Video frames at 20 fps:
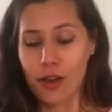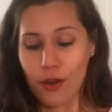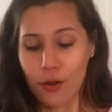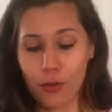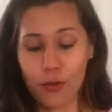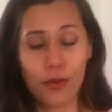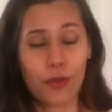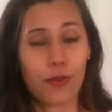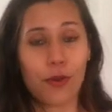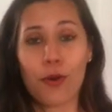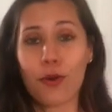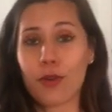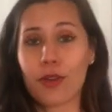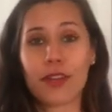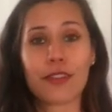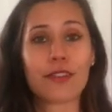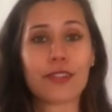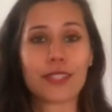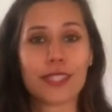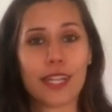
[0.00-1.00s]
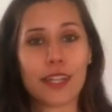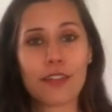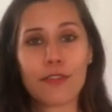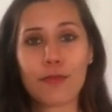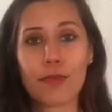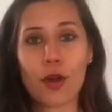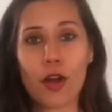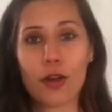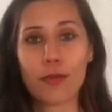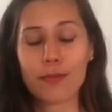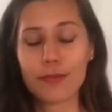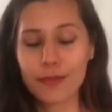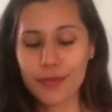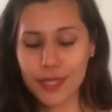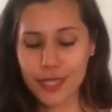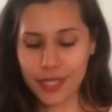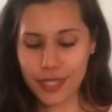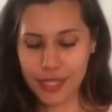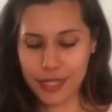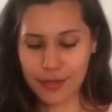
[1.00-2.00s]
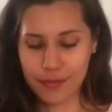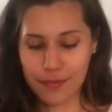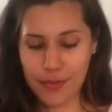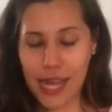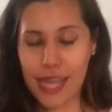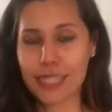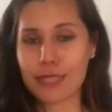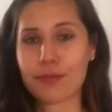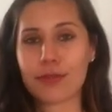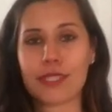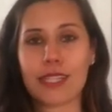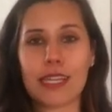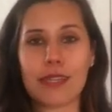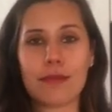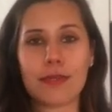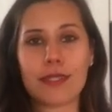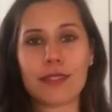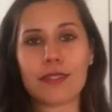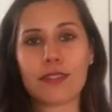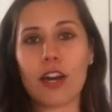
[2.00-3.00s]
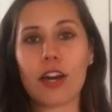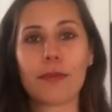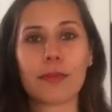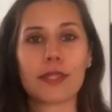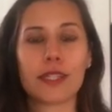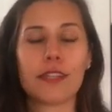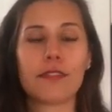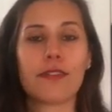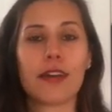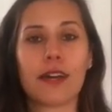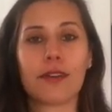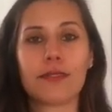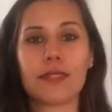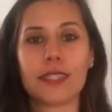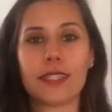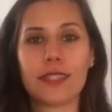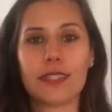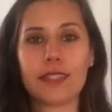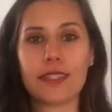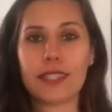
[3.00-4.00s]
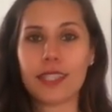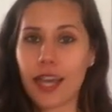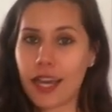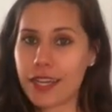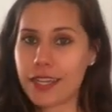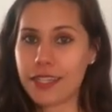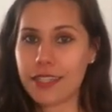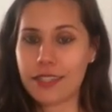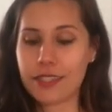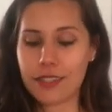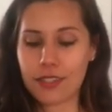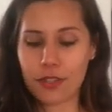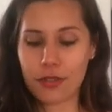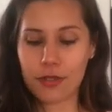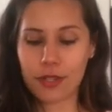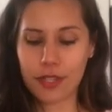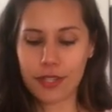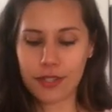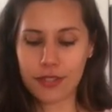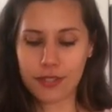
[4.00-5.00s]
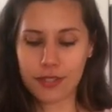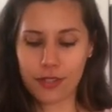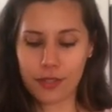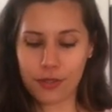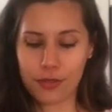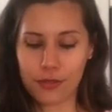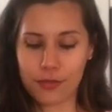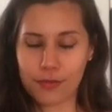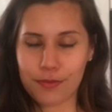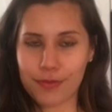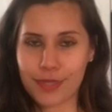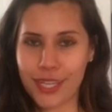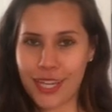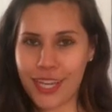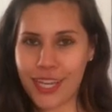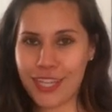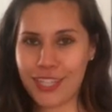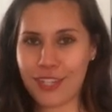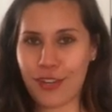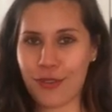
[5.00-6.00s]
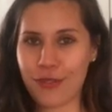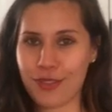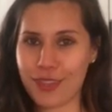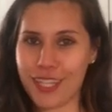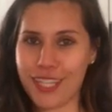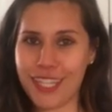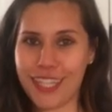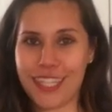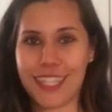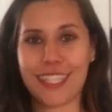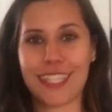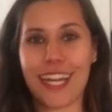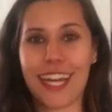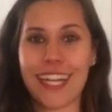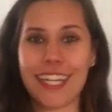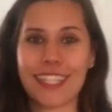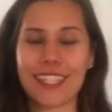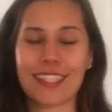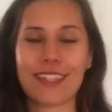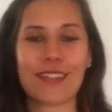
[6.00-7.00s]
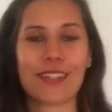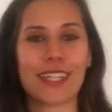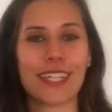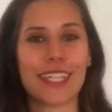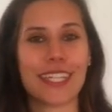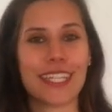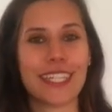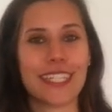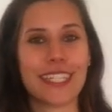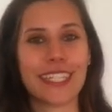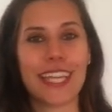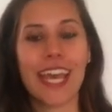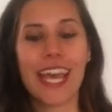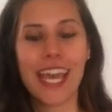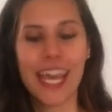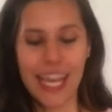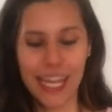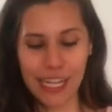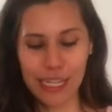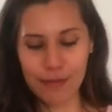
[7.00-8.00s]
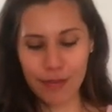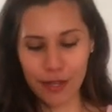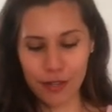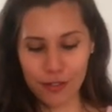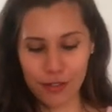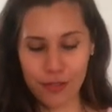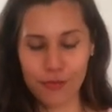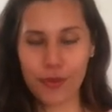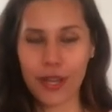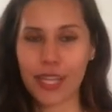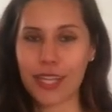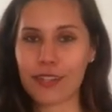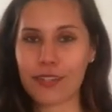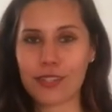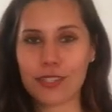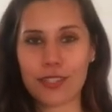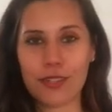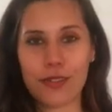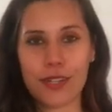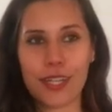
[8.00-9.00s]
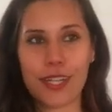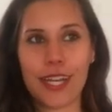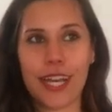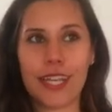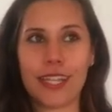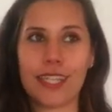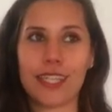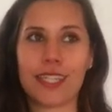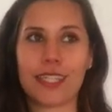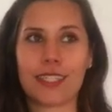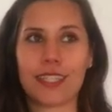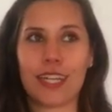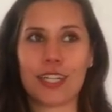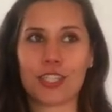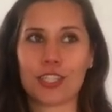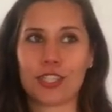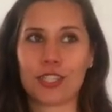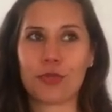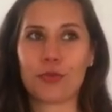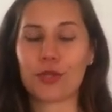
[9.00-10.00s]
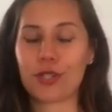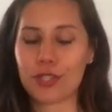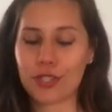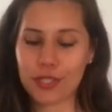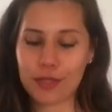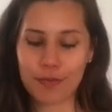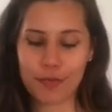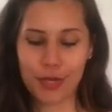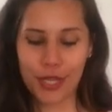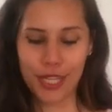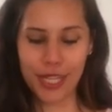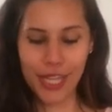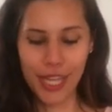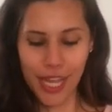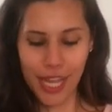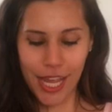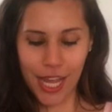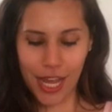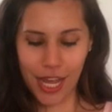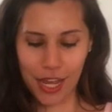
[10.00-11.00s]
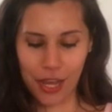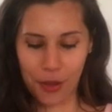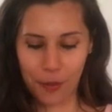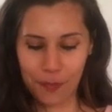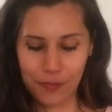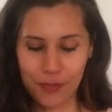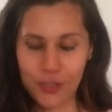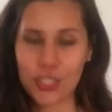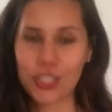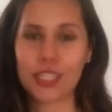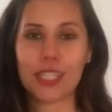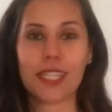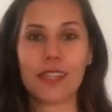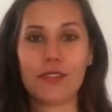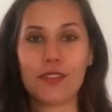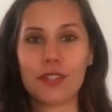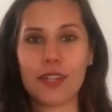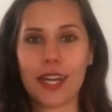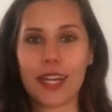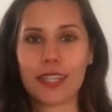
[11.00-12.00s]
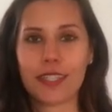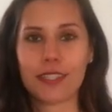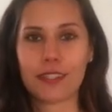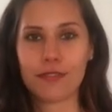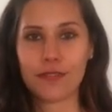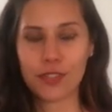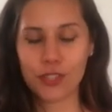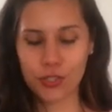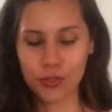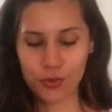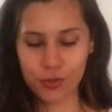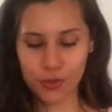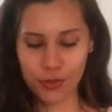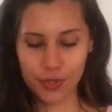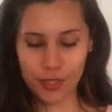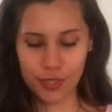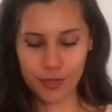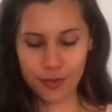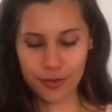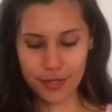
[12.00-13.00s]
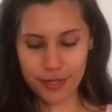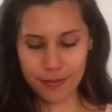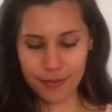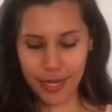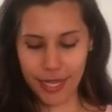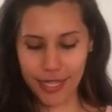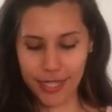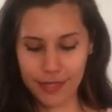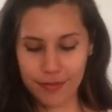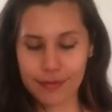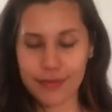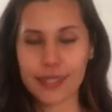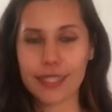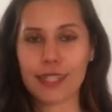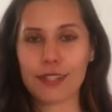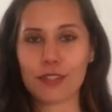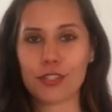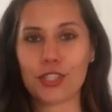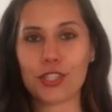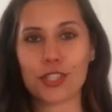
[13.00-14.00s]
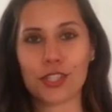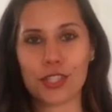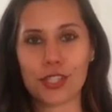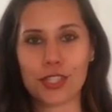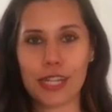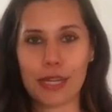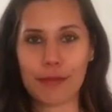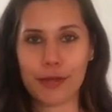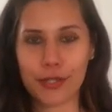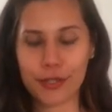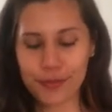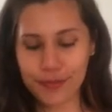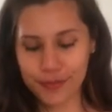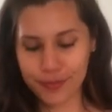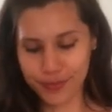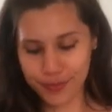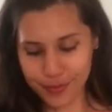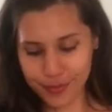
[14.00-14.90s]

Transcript: whole other set of problems. Aspartame is commonly found in diet soda, so don't think that diet soda is any better than regular soda. I think it's actually worse, but just to give you guys a visual, this was my little sugar demo.